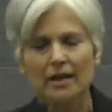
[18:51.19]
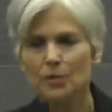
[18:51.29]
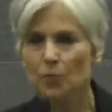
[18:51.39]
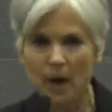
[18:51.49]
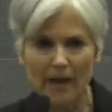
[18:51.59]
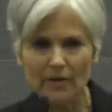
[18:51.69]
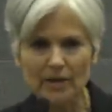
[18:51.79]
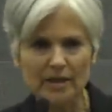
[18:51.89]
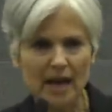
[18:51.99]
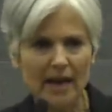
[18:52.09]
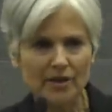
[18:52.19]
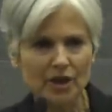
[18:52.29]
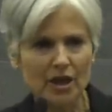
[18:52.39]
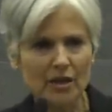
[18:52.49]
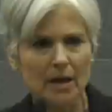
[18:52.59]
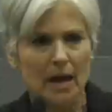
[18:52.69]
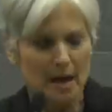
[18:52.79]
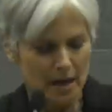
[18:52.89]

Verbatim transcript: in weatherization,